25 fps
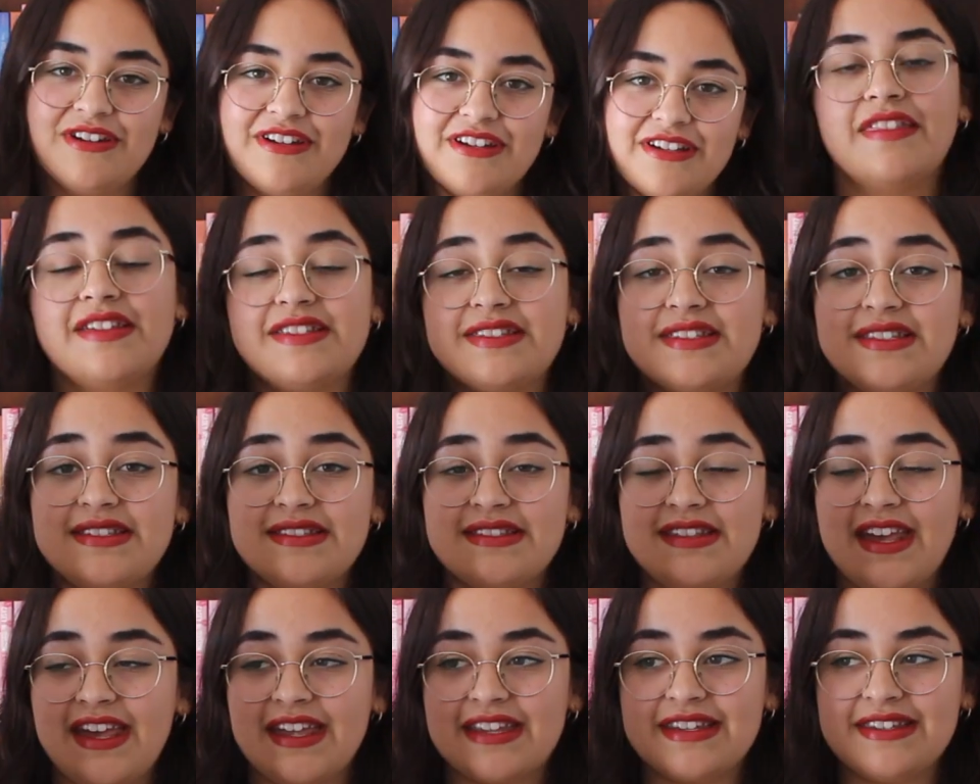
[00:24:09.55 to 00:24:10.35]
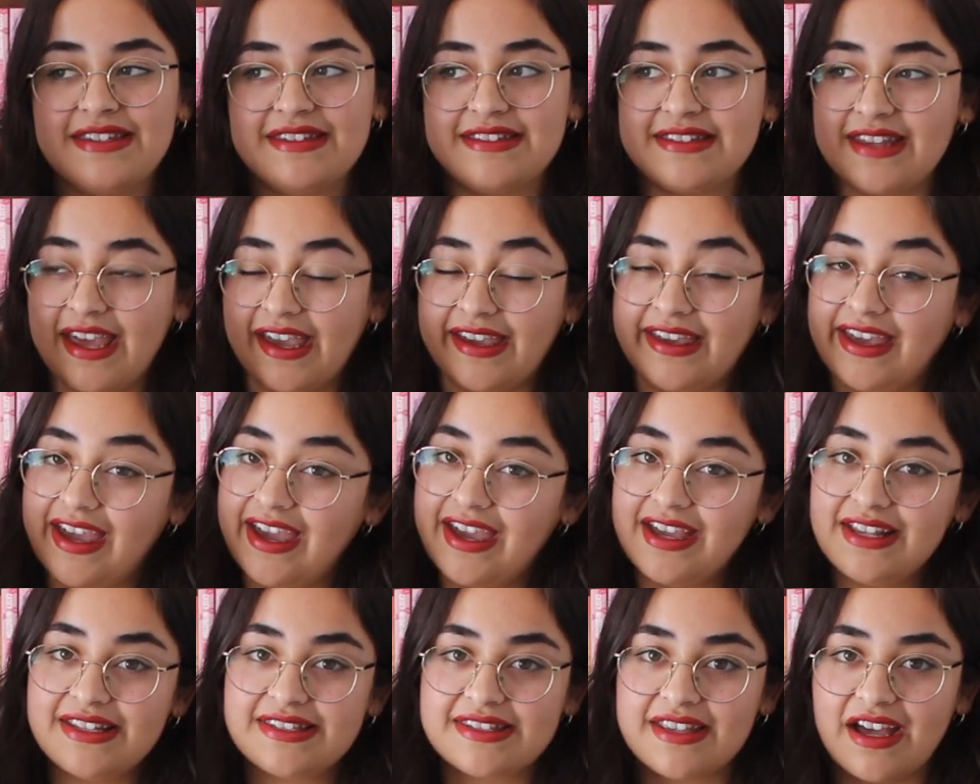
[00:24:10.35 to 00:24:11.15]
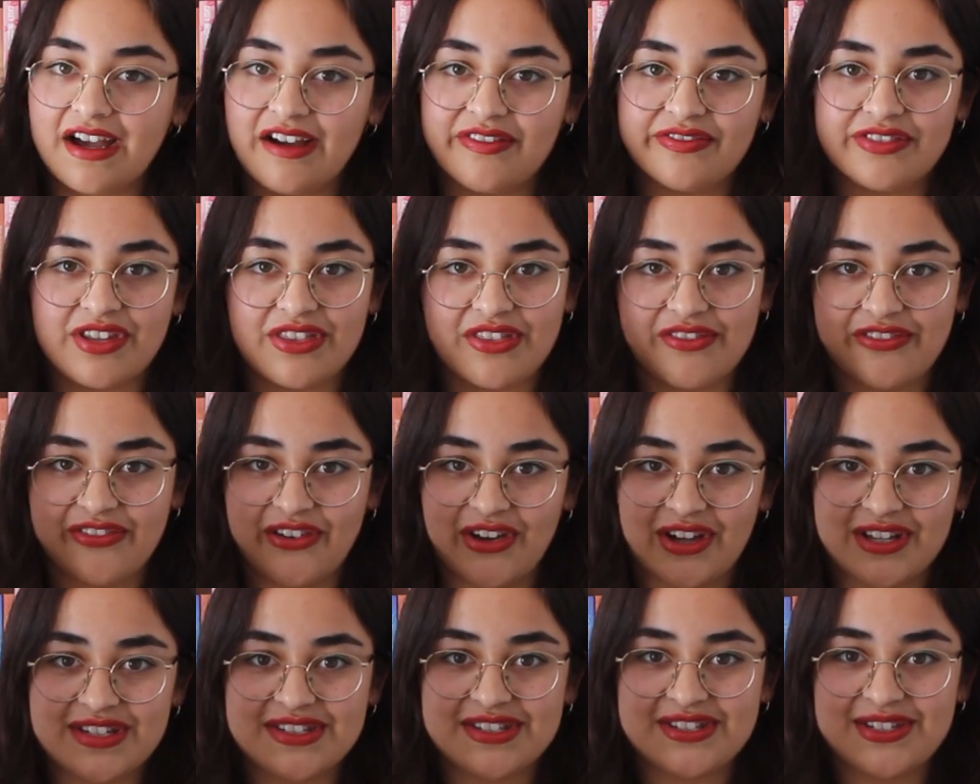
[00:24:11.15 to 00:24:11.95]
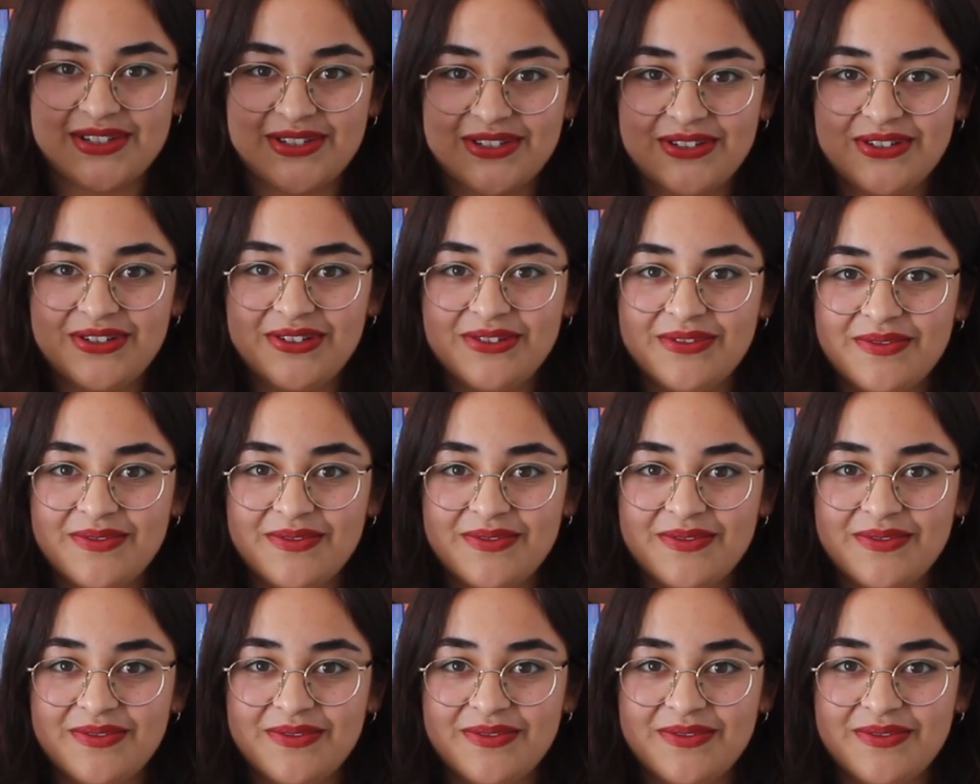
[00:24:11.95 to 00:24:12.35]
This is set decades after the first two